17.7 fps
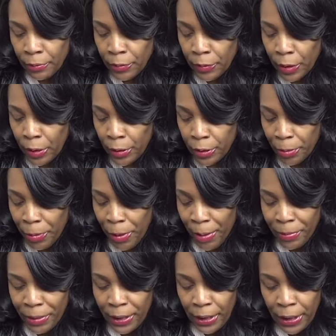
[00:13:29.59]
No, you
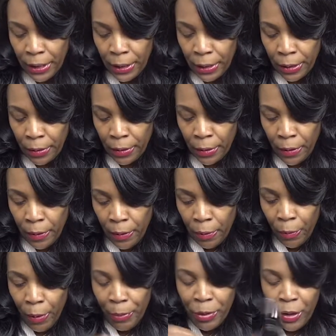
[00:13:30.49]
probably can't.
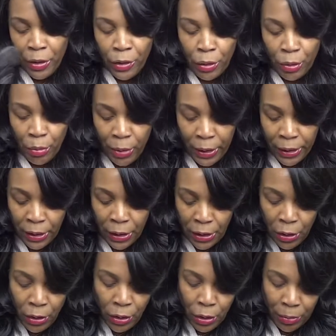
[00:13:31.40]
Well, you could do one of the,
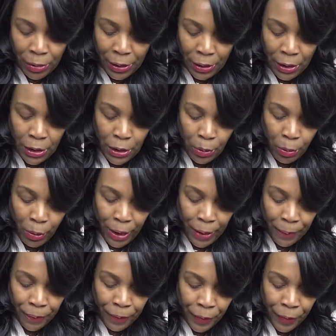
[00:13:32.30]
you could do it this way.